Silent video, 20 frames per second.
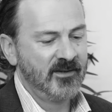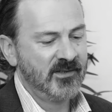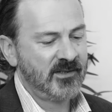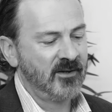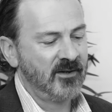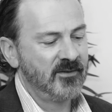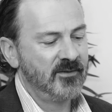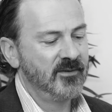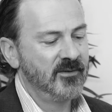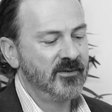
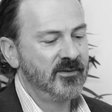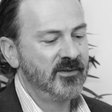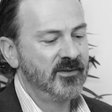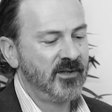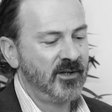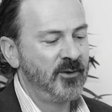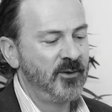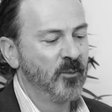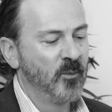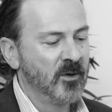so
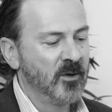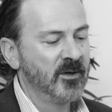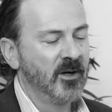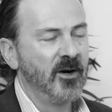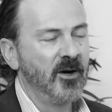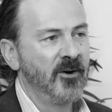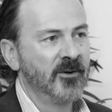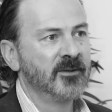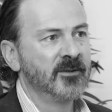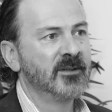so you want
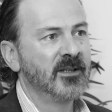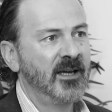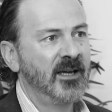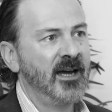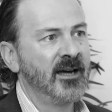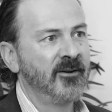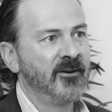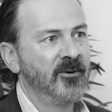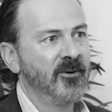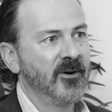to own the
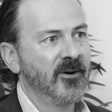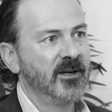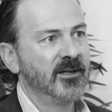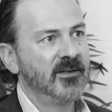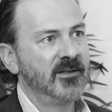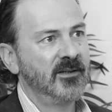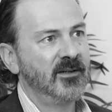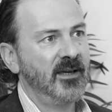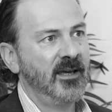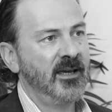
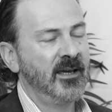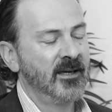category.